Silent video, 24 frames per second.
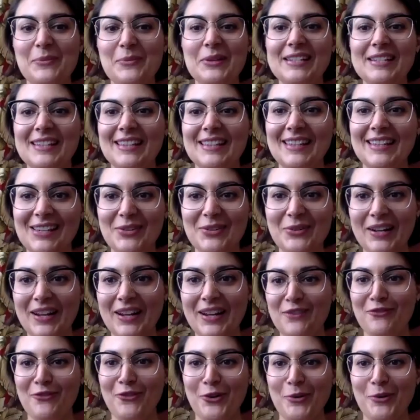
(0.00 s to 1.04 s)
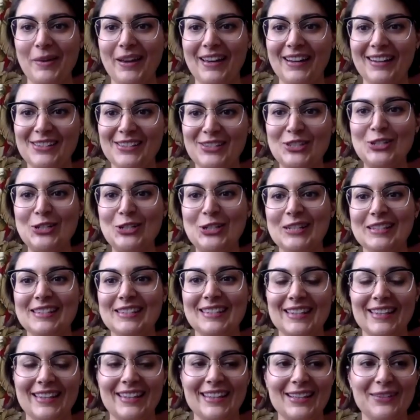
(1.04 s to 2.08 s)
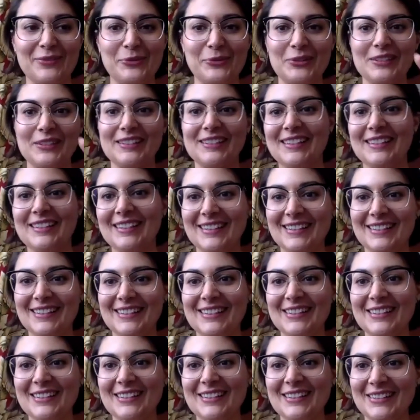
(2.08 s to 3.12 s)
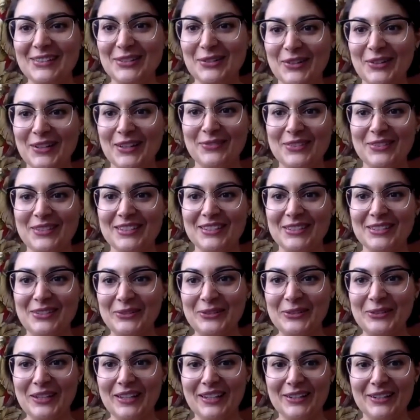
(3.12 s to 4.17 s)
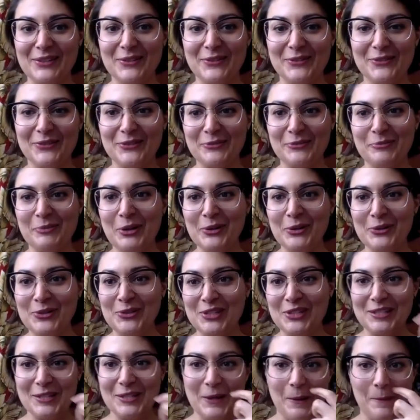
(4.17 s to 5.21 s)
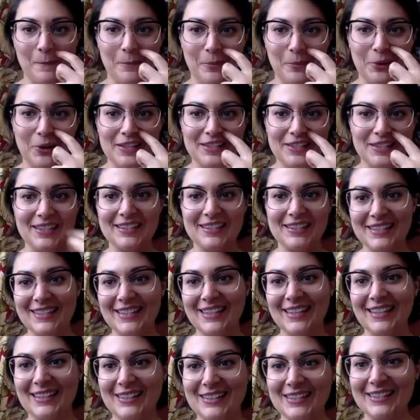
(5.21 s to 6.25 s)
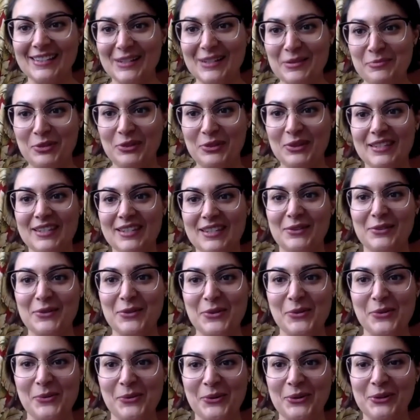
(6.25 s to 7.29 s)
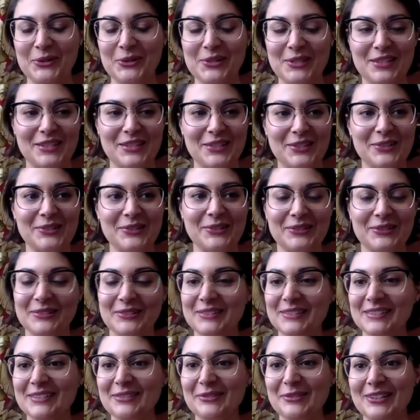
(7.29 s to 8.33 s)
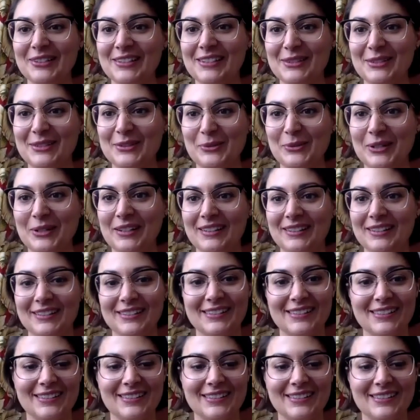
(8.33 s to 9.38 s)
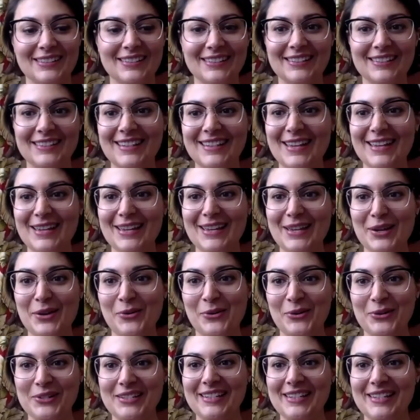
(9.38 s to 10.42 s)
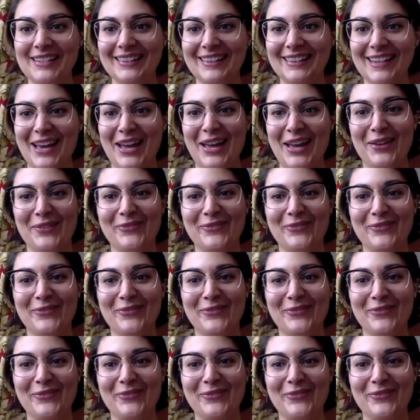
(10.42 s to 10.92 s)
Q&A format. It's good. It's like you don't have to do a lot of post processing to put this out into the world. So it's working. Yay, quarantine life.